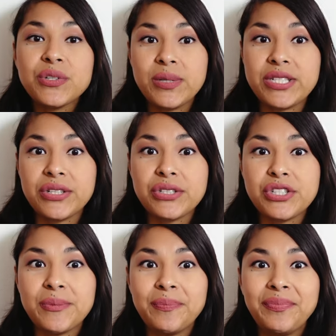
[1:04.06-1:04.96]
or
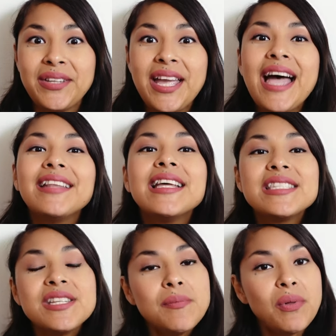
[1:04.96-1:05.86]
research.
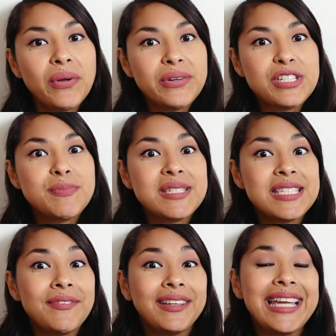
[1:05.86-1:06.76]
Unless an employer
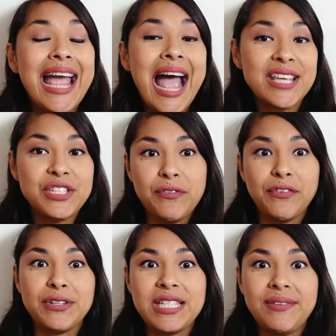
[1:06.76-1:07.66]
specifically asks you
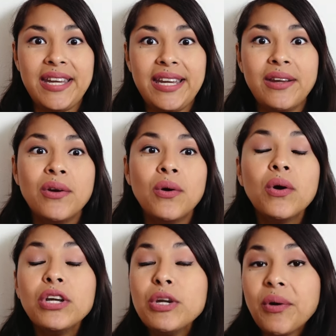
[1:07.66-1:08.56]
for a CV,
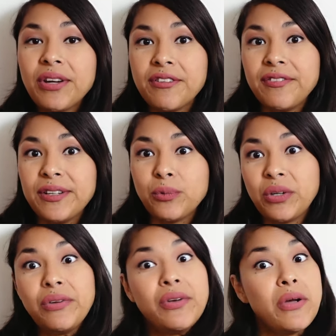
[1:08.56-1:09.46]
or you work in a field
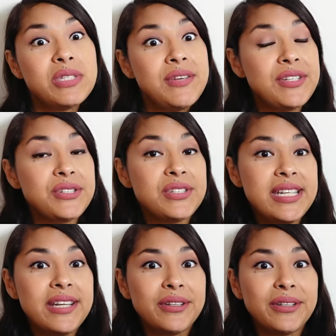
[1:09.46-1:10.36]
where you know CVs are
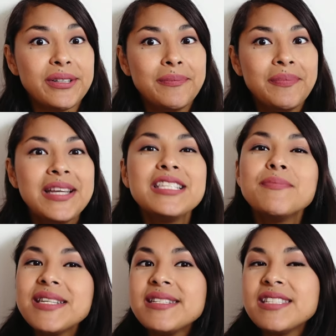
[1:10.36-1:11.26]
standard, it's
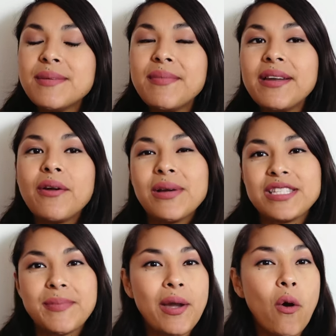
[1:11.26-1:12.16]
best to submit a
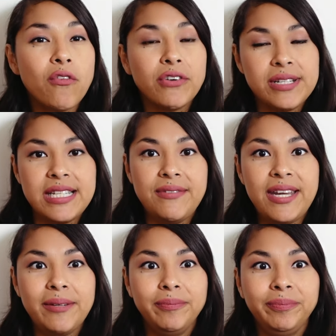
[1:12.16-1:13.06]
resume over a
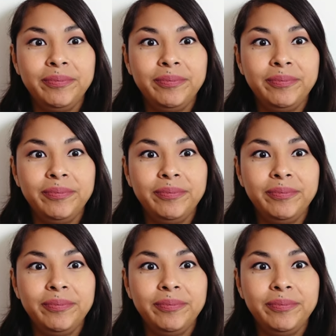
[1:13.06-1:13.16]
CV.